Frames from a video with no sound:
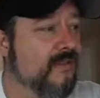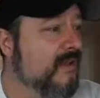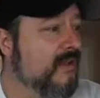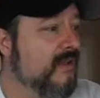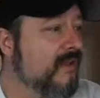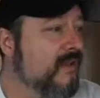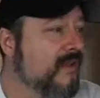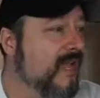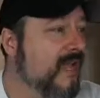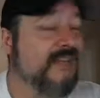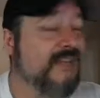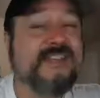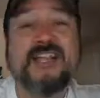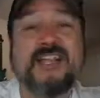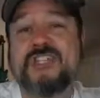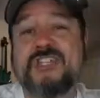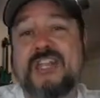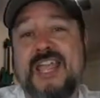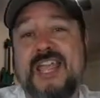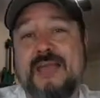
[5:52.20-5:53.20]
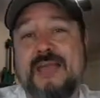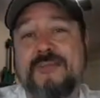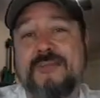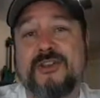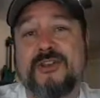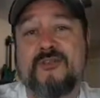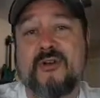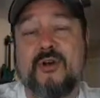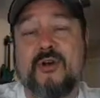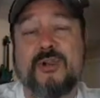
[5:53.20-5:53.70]
yeah, digicam
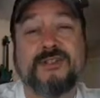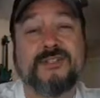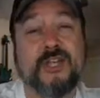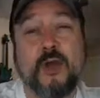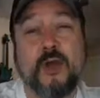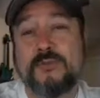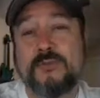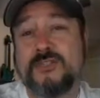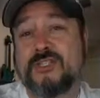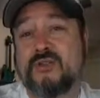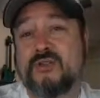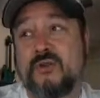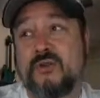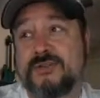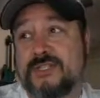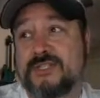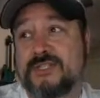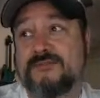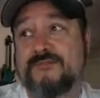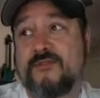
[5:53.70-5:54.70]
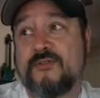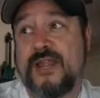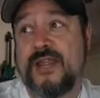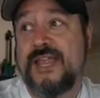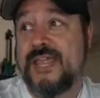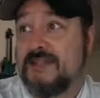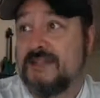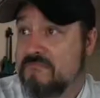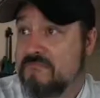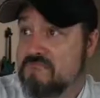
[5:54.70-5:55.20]
control. It's open source, it's
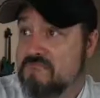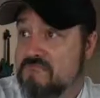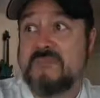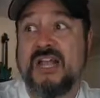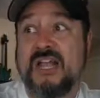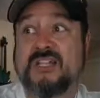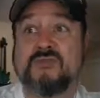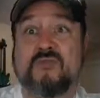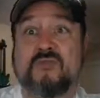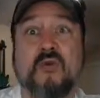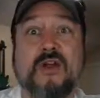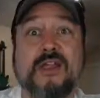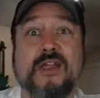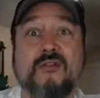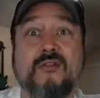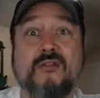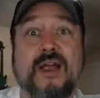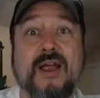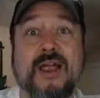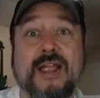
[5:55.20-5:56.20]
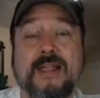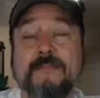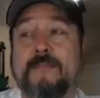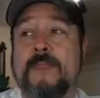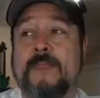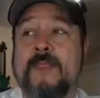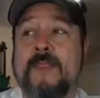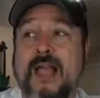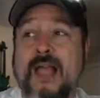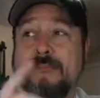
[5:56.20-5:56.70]
free, it's working great.
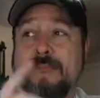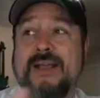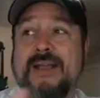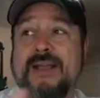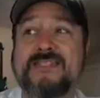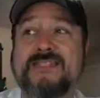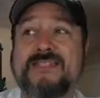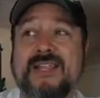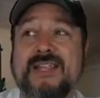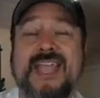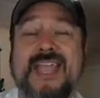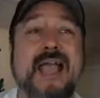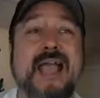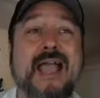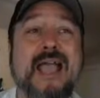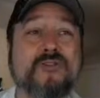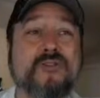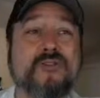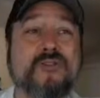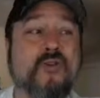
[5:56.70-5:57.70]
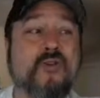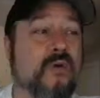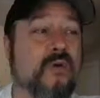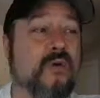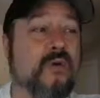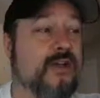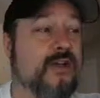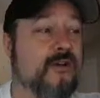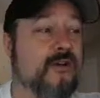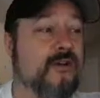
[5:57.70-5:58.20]
I'm basically capturing the
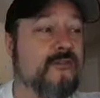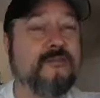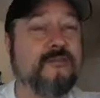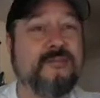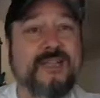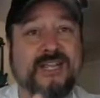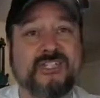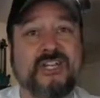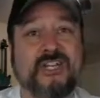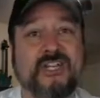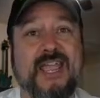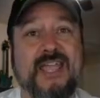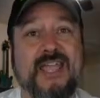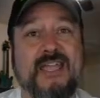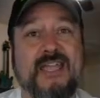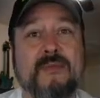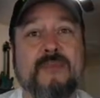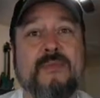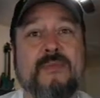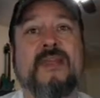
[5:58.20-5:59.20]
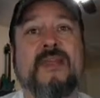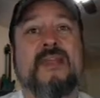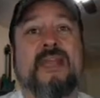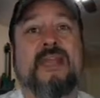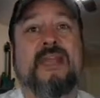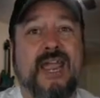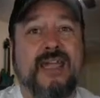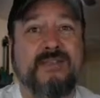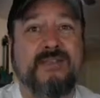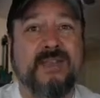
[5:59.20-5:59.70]
window from digicam
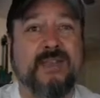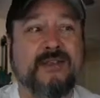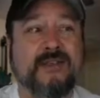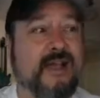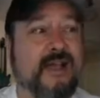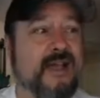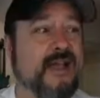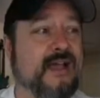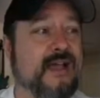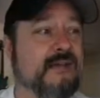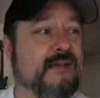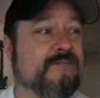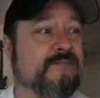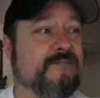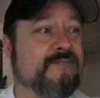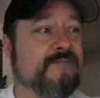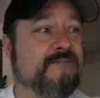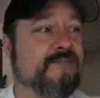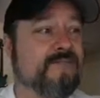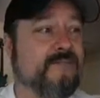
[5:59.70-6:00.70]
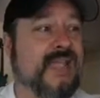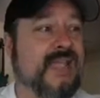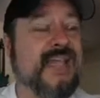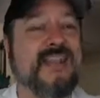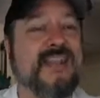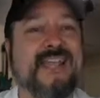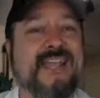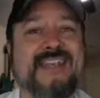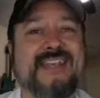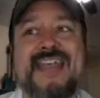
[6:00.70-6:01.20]
and then
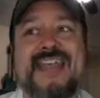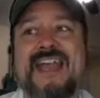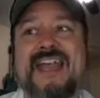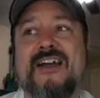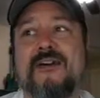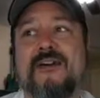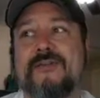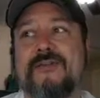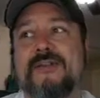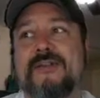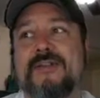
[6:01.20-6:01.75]
panning it down.